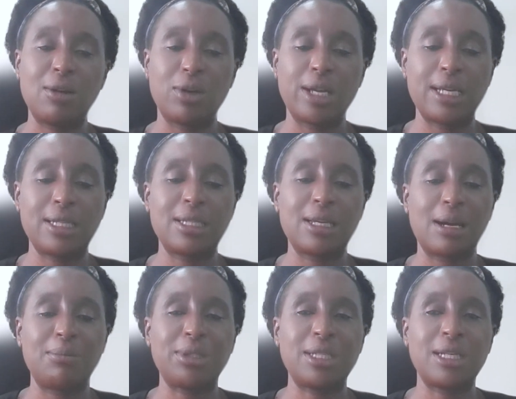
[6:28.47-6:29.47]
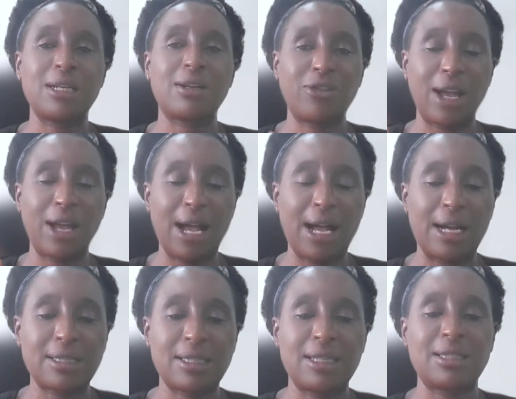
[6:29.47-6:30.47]
long-acting cabotegravir
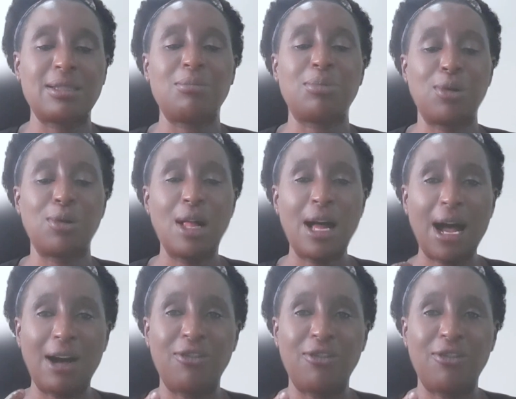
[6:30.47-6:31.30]
accessible,